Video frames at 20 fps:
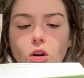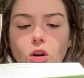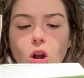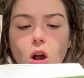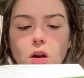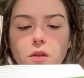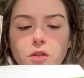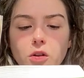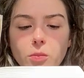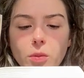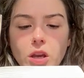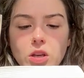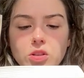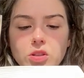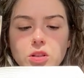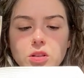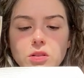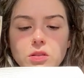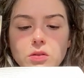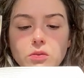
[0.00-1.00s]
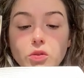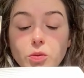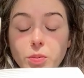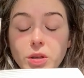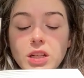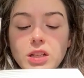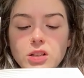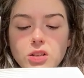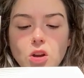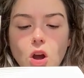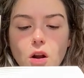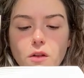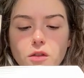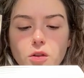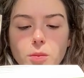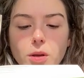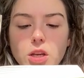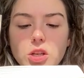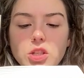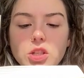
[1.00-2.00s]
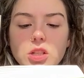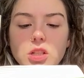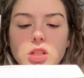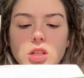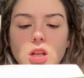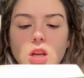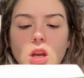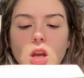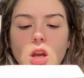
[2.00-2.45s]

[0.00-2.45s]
confirmation, repeated confirmation.